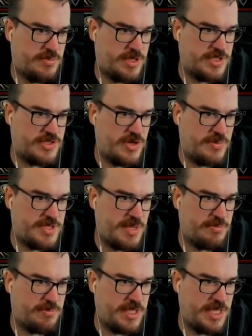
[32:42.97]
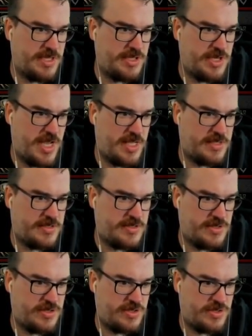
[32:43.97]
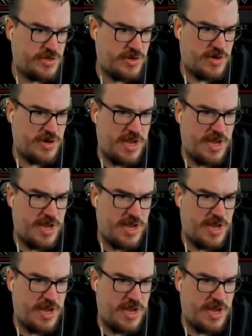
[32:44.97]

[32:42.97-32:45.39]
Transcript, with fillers: plus 30% bleed chance. Sure.